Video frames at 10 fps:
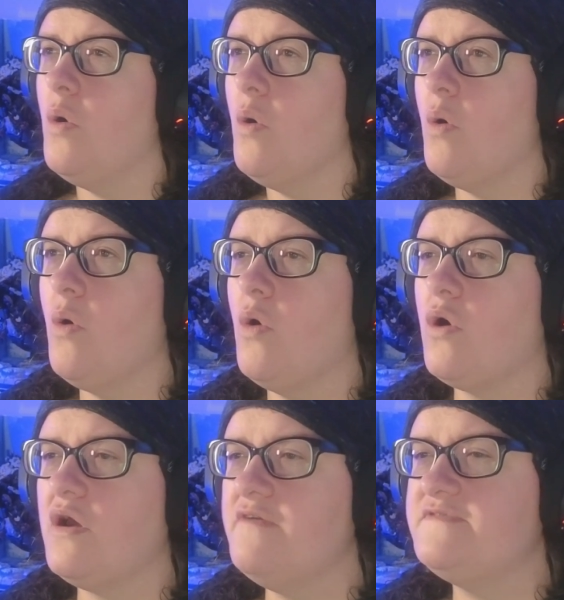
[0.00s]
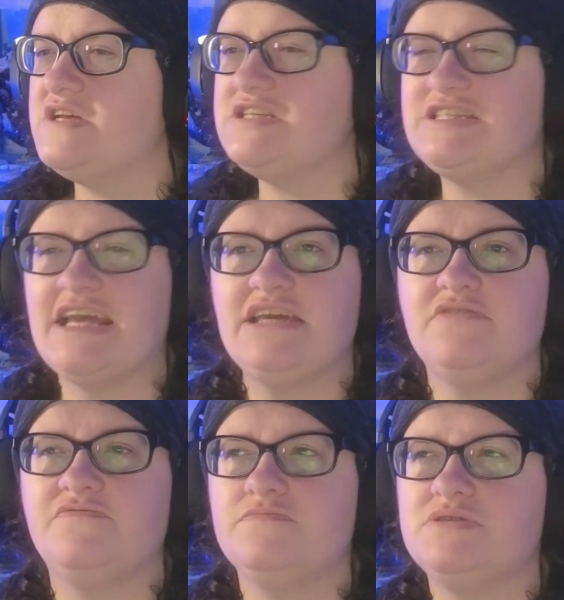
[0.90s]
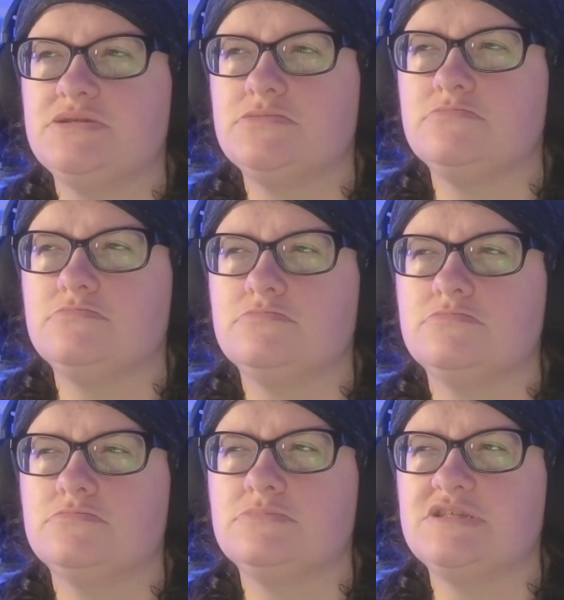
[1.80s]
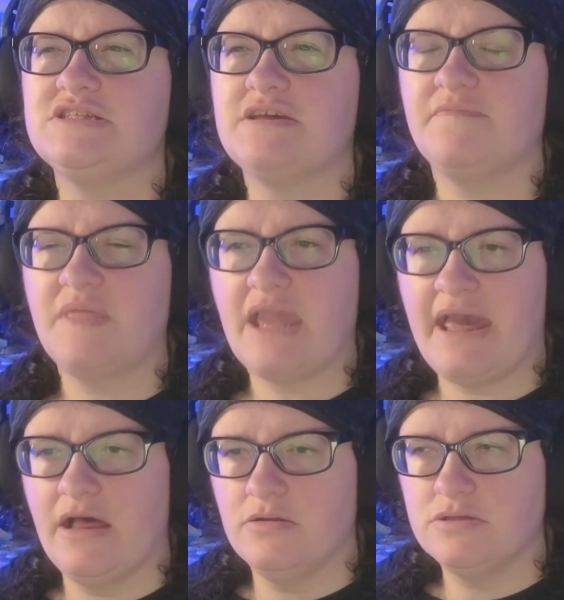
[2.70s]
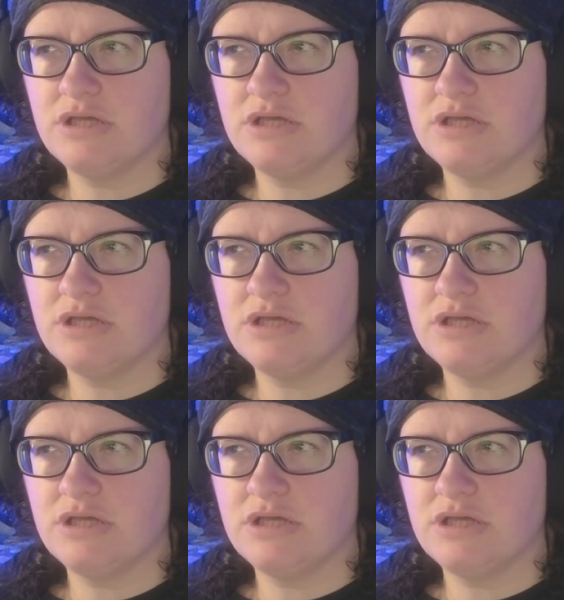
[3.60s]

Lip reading: Or if it's taken from something else,